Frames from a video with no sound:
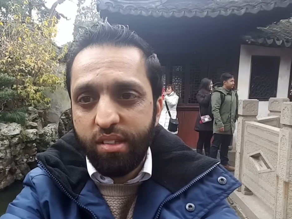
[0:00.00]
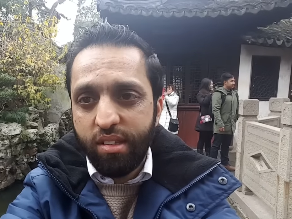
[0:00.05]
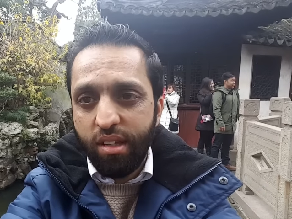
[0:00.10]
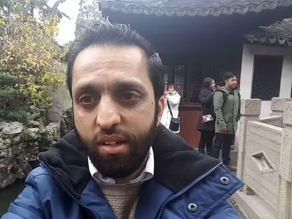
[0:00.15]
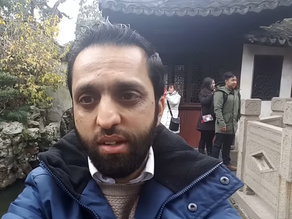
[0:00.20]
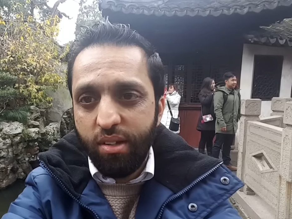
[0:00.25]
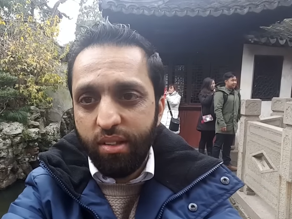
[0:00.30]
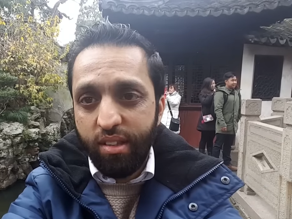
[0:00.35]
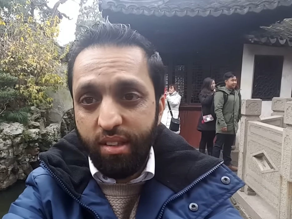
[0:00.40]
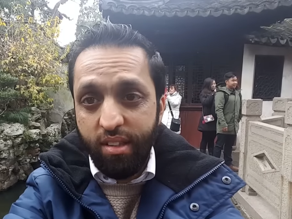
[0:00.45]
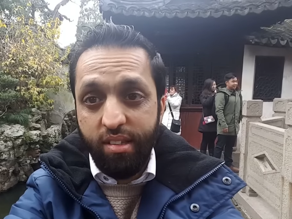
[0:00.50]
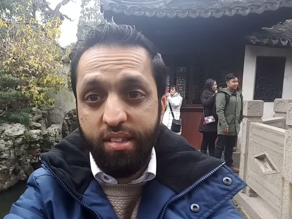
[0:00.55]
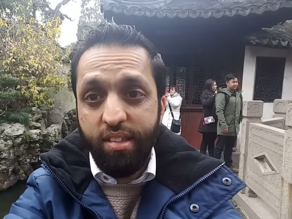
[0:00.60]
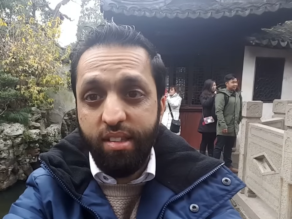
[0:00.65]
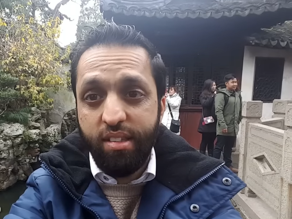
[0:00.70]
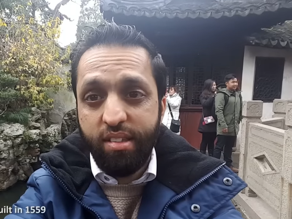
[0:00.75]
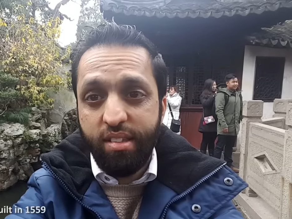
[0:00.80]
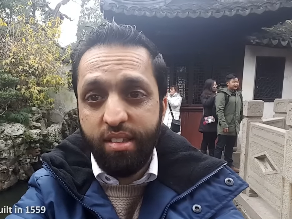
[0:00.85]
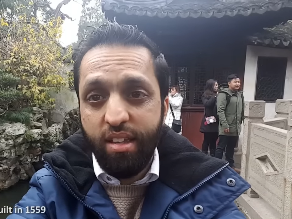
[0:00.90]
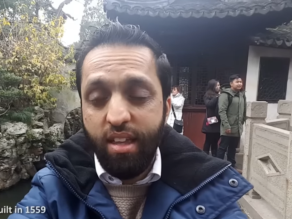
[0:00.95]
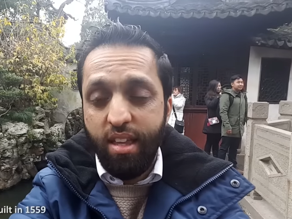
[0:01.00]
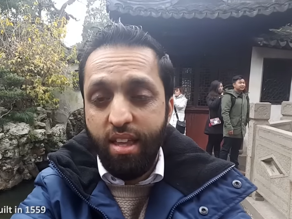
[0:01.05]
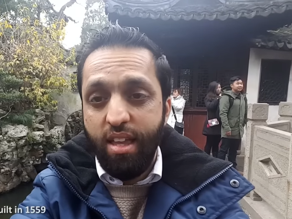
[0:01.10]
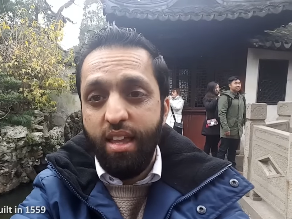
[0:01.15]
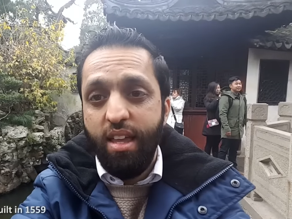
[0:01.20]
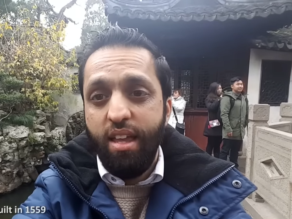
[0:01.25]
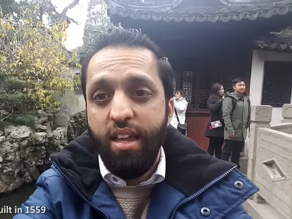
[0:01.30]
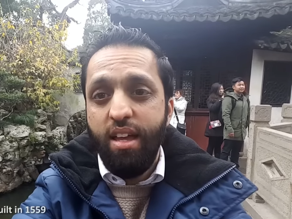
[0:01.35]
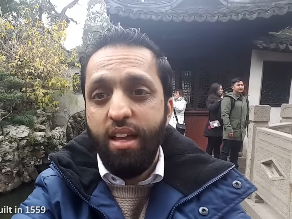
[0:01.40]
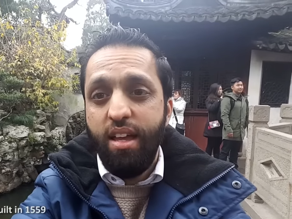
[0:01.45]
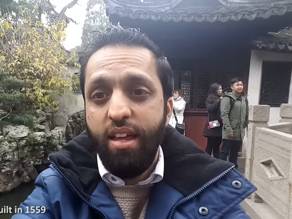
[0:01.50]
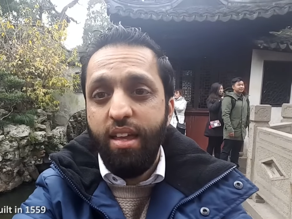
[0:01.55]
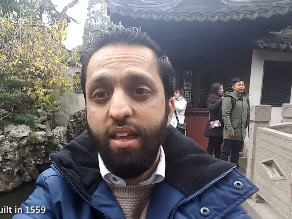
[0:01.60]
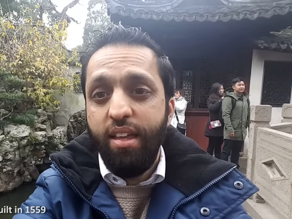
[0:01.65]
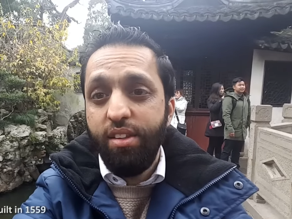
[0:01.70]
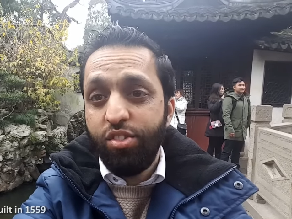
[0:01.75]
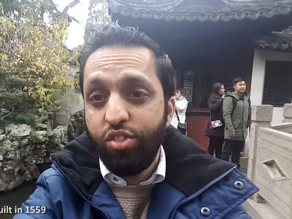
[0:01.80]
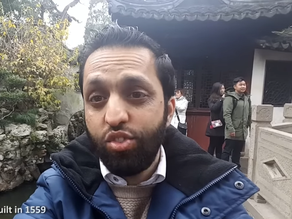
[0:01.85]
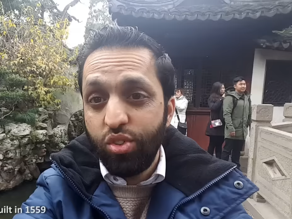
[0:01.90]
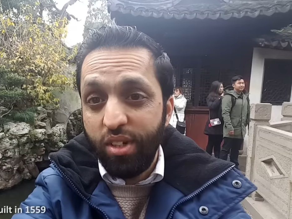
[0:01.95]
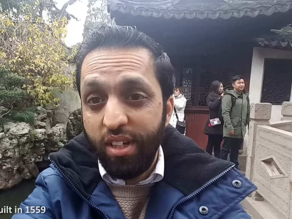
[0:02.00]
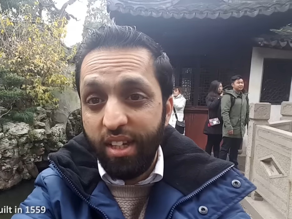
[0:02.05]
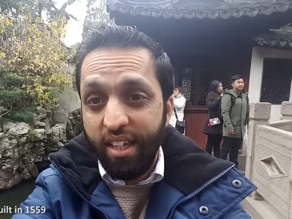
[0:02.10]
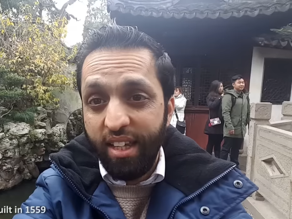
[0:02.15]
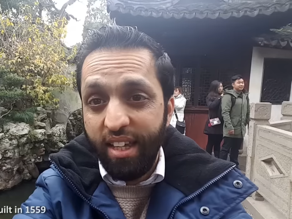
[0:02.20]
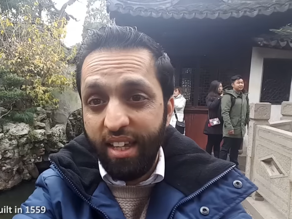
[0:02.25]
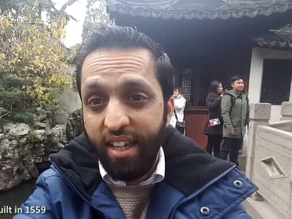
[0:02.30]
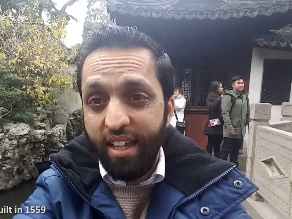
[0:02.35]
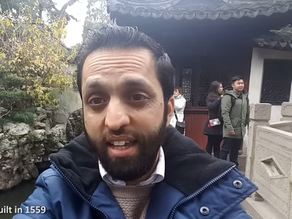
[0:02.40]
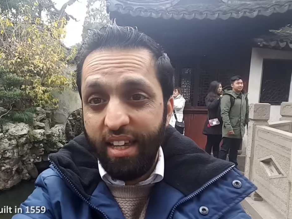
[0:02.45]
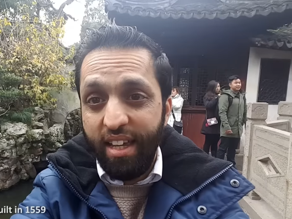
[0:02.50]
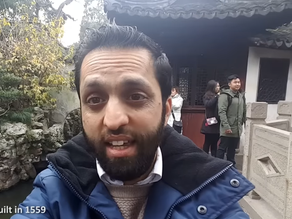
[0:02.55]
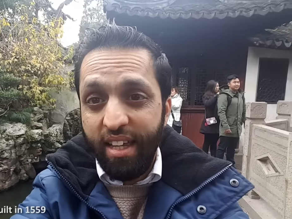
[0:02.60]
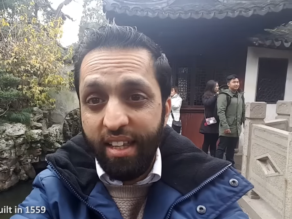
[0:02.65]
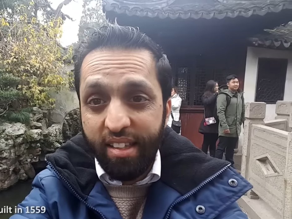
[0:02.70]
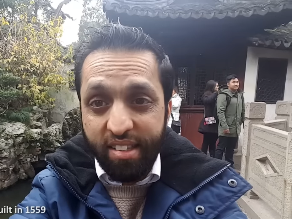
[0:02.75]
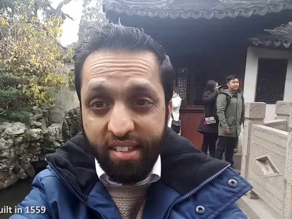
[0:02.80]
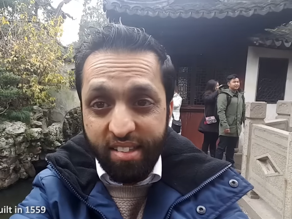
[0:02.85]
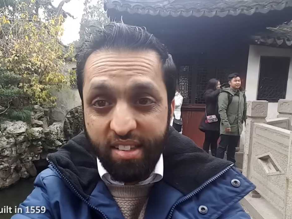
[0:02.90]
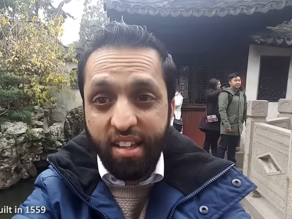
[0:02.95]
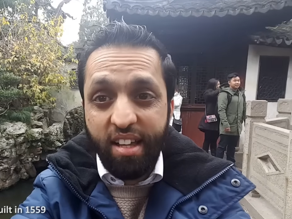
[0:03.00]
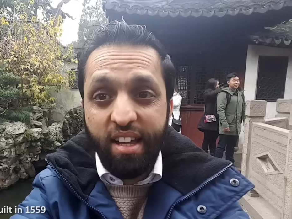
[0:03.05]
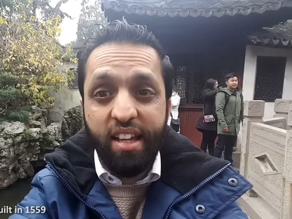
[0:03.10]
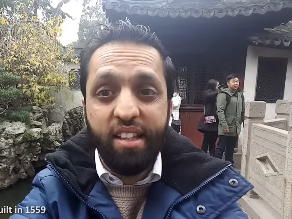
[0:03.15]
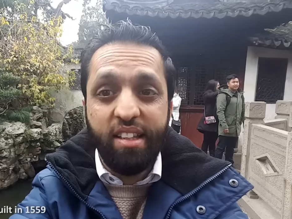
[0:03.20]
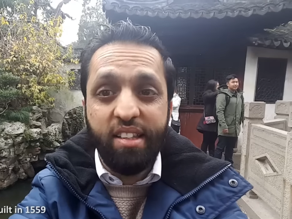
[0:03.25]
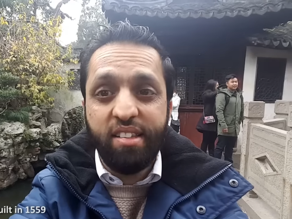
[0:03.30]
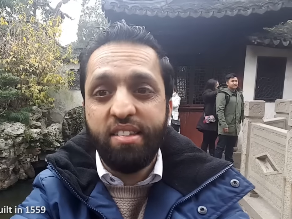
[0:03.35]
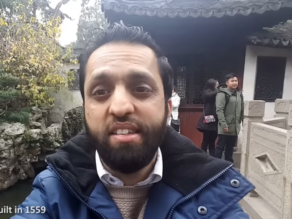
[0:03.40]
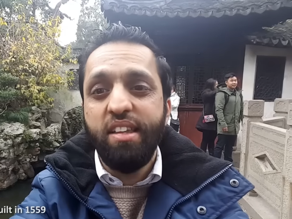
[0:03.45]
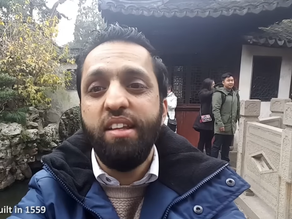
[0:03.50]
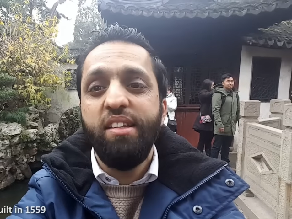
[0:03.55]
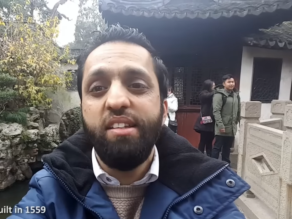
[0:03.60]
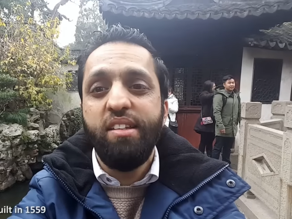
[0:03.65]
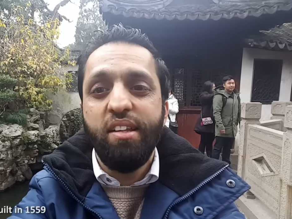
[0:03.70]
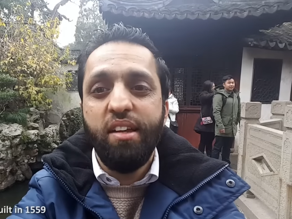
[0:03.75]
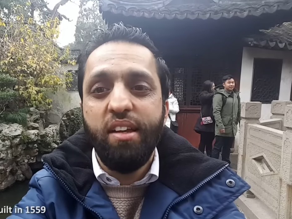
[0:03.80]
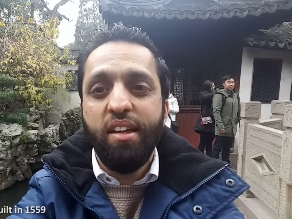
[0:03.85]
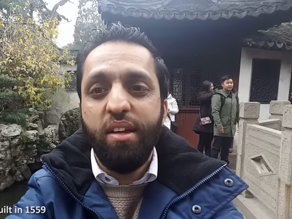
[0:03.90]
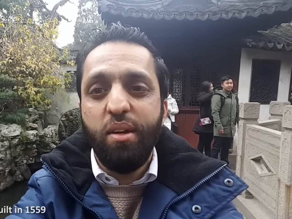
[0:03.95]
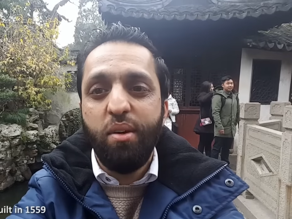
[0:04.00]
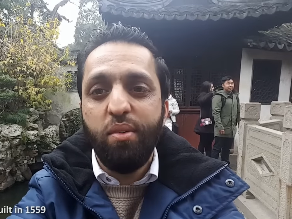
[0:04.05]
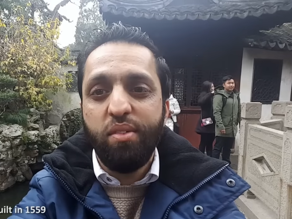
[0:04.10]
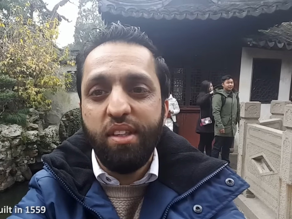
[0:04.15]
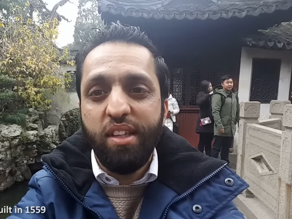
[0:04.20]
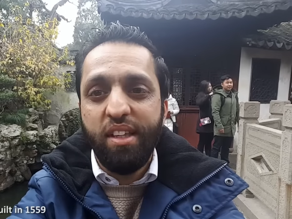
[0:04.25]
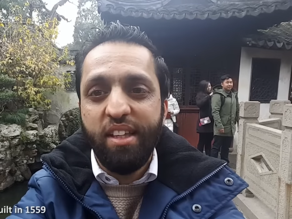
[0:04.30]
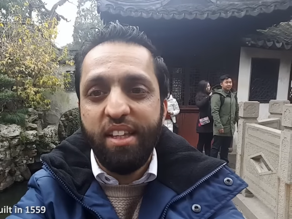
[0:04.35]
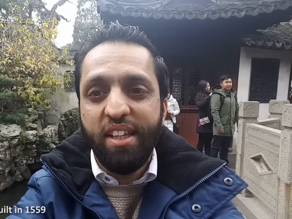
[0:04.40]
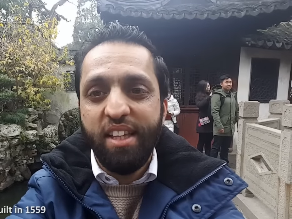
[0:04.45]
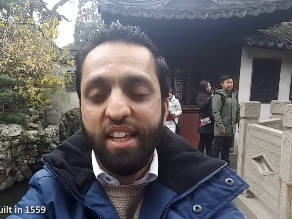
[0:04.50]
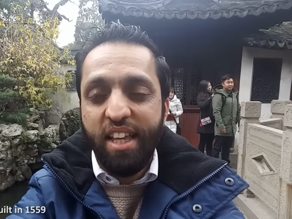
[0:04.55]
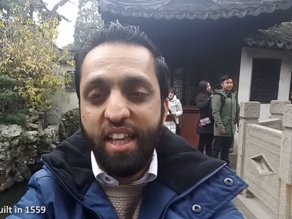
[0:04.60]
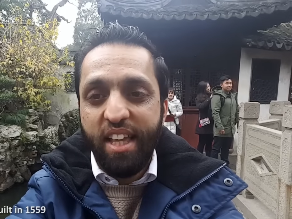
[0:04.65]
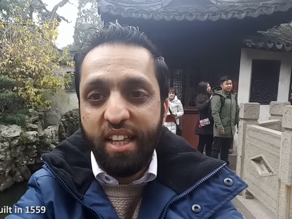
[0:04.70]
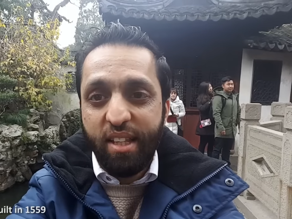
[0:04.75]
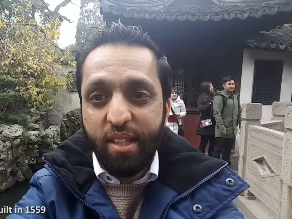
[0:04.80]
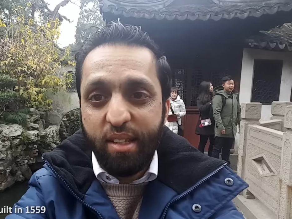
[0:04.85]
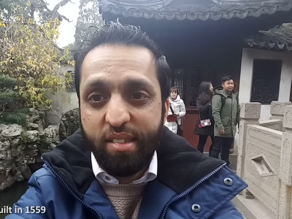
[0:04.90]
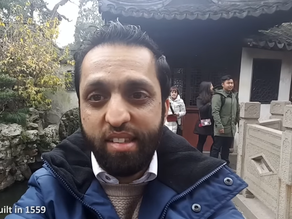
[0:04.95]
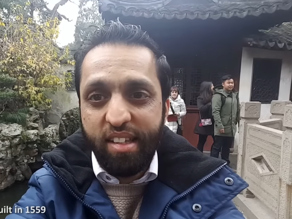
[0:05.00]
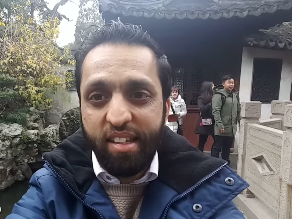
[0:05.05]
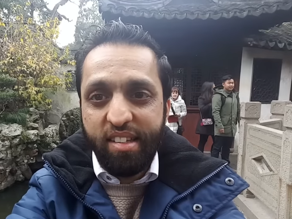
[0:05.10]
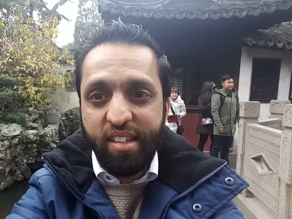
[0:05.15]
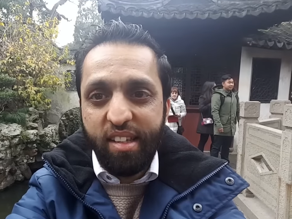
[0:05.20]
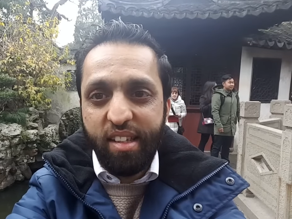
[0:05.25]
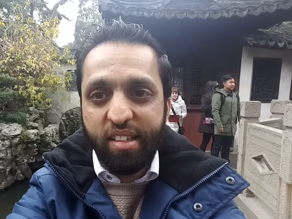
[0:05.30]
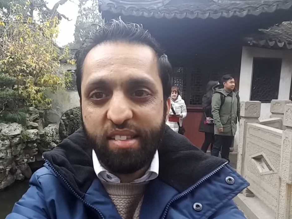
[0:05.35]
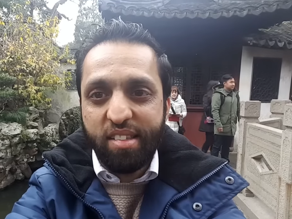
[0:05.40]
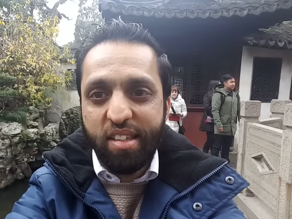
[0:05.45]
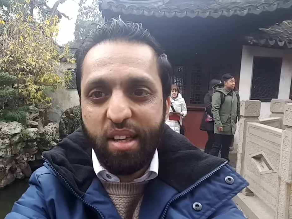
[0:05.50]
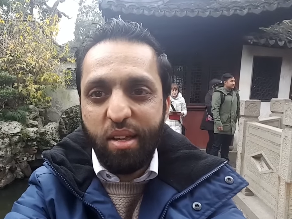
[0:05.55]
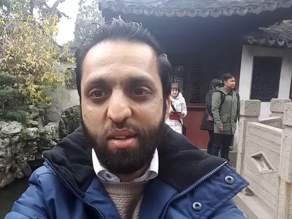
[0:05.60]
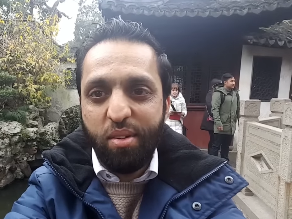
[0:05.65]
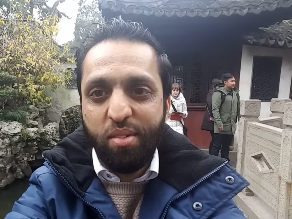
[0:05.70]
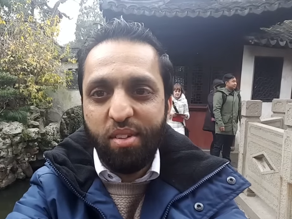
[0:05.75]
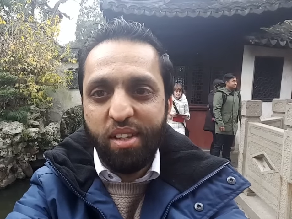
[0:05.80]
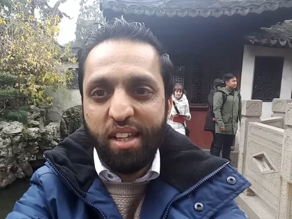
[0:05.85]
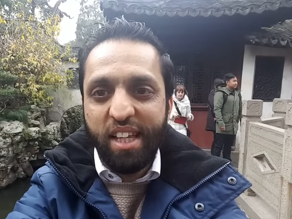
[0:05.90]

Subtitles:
So this is history inside the center of the city itself.